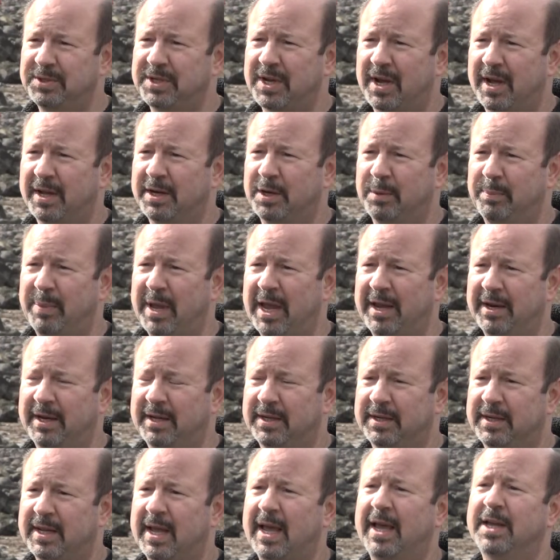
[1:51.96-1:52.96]

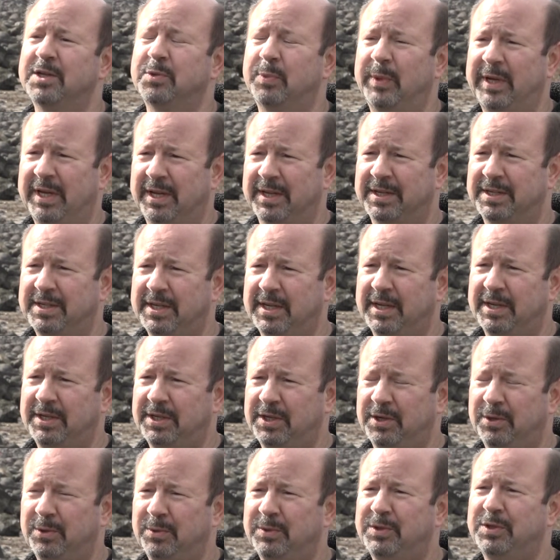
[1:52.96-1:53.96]
unabated as we
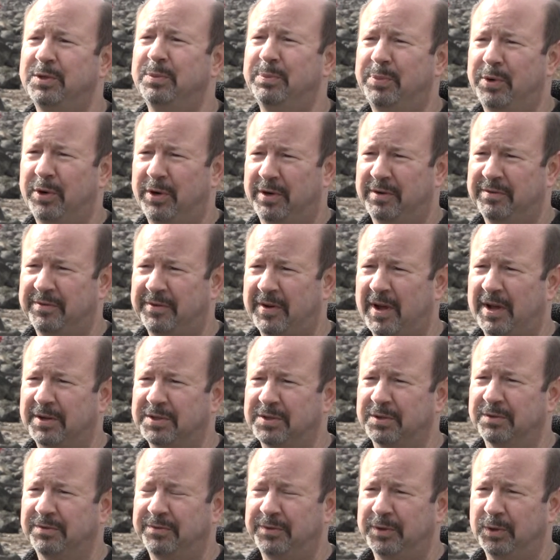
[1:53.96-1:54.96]
continue to burn
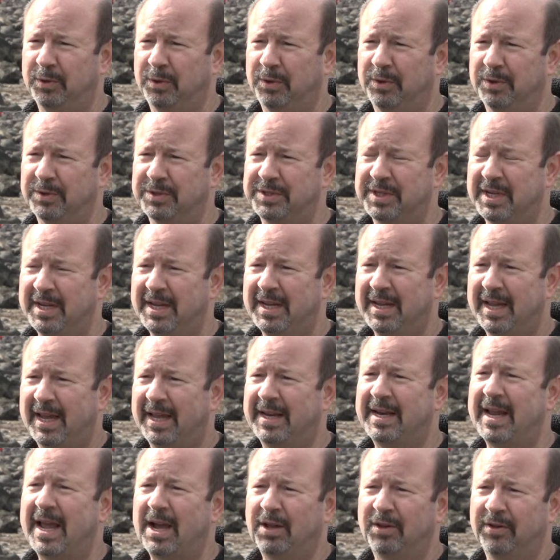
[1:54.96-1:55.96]
fossil fuels
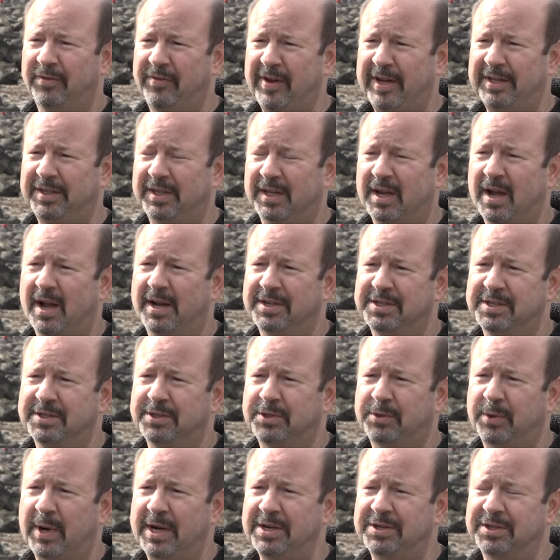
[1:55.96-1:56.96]
and elevate the
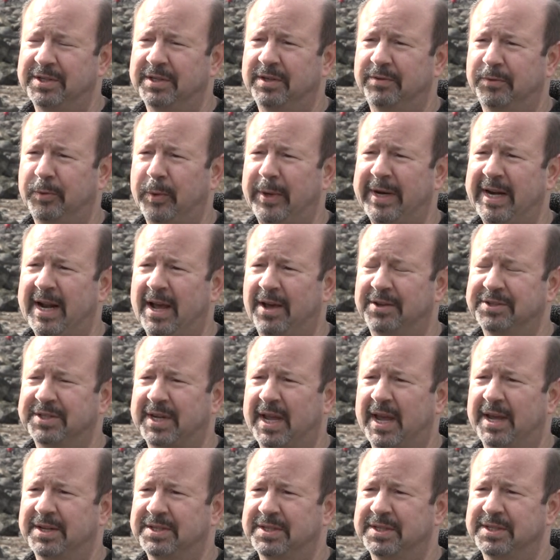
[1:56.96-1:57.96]
concentration of greenhouse
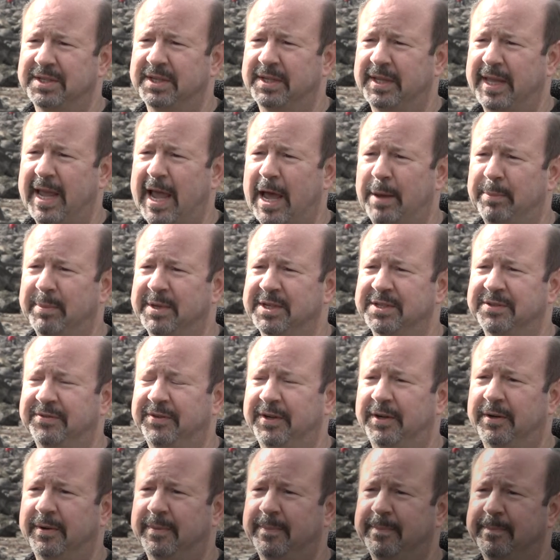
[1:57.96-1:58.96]
gases in the
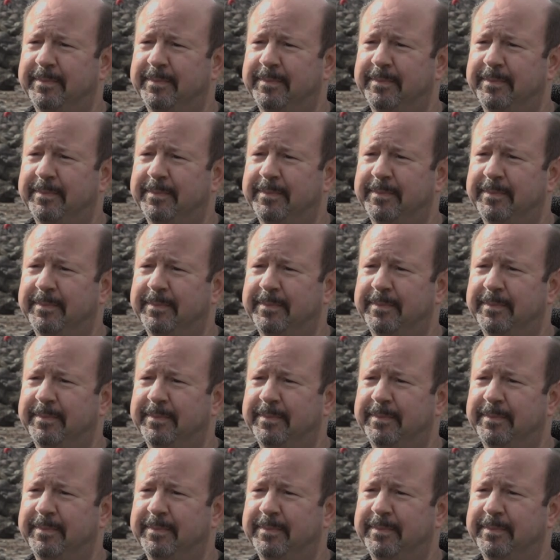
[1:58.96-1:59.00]
atmosphere.